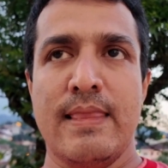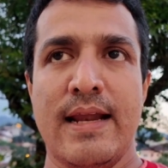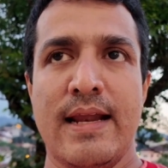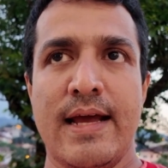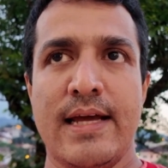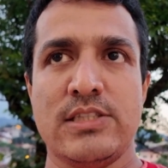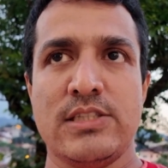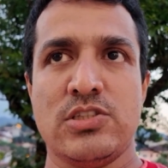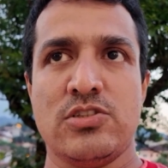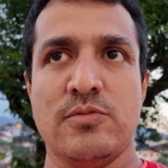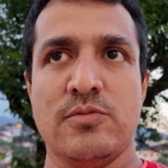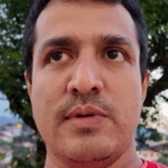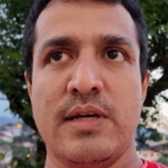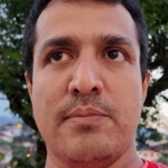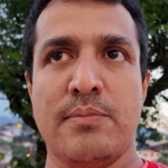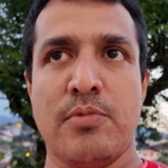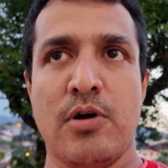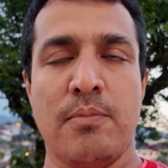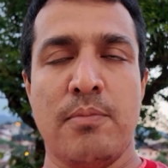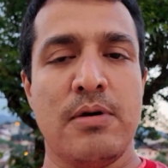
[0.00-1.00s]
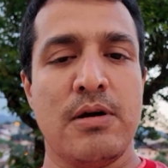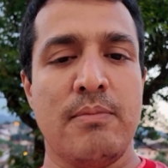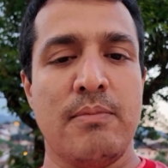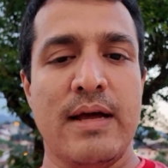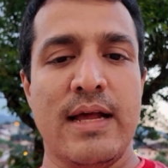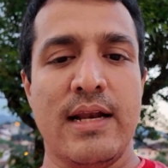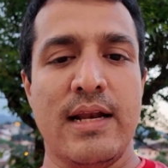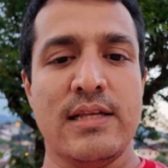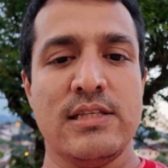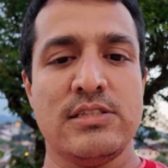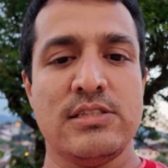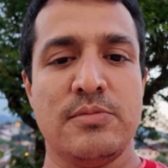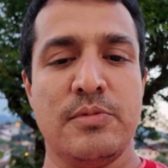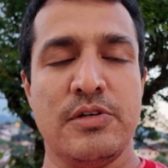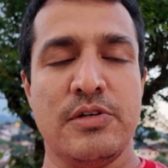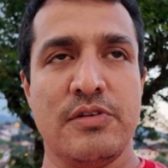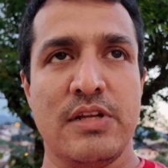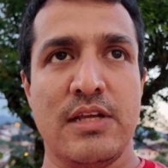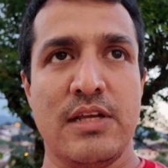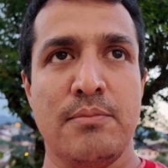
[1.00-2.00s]
There has to be a proper balance
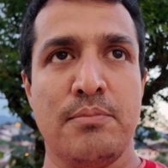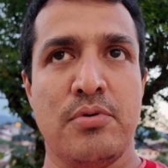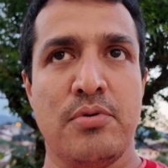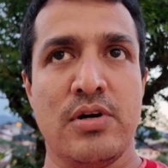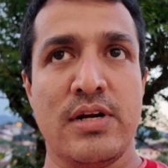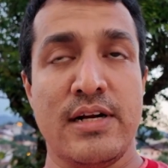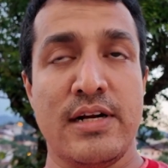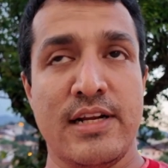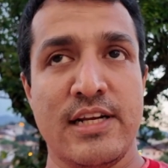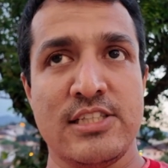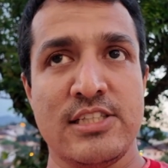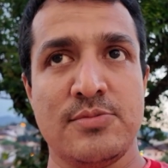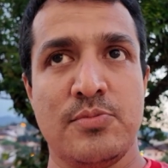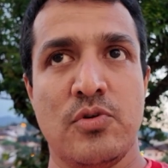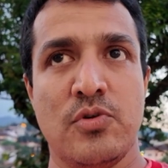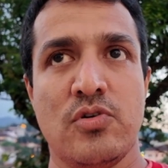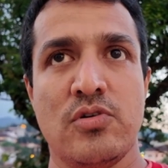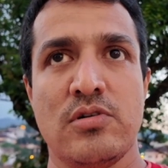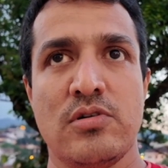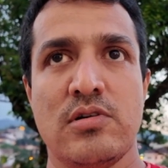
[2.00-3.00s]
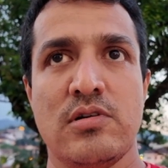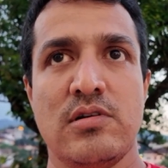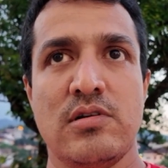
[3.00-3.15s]
between import and export.